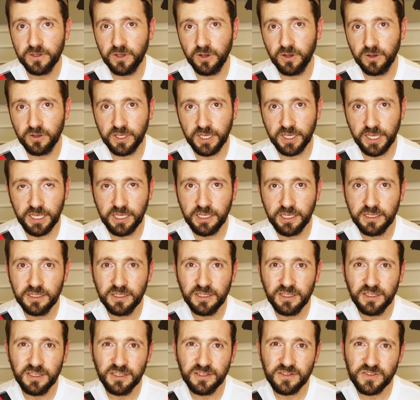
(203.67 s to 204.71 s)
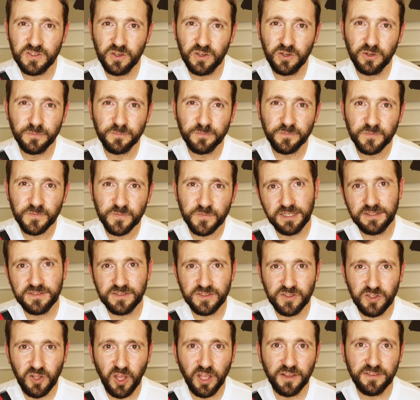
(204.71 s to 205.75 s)
Okay? So
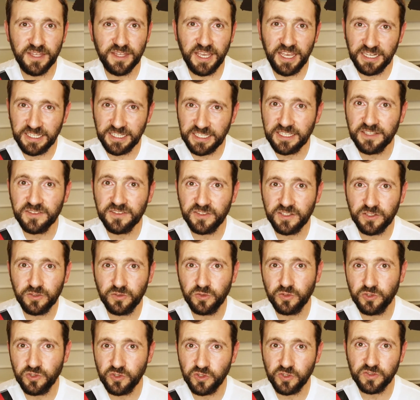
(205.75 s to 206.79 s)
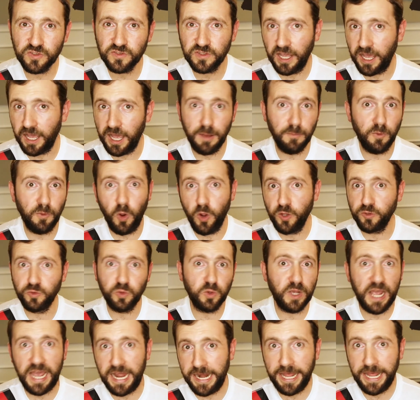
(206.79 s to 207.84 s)
it's not that easy to just, I'm going
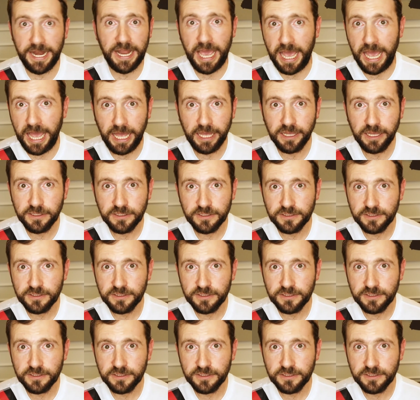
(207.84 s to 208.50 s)
to Canada.